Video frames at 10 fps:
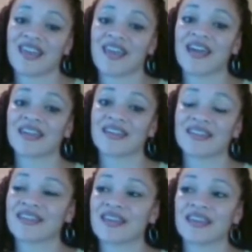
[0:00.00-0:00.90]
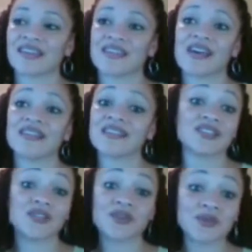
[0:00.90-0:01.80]
And Sansa
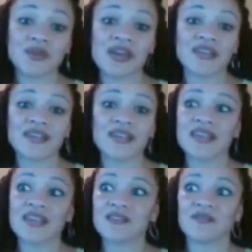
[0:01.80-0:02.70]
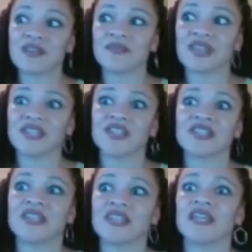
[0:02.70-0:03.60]
too, like, they
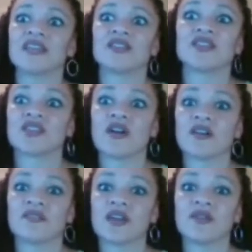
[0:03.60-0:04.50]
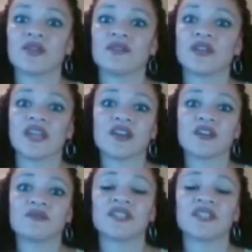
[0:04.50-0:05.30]
just need a Stark. They don't even care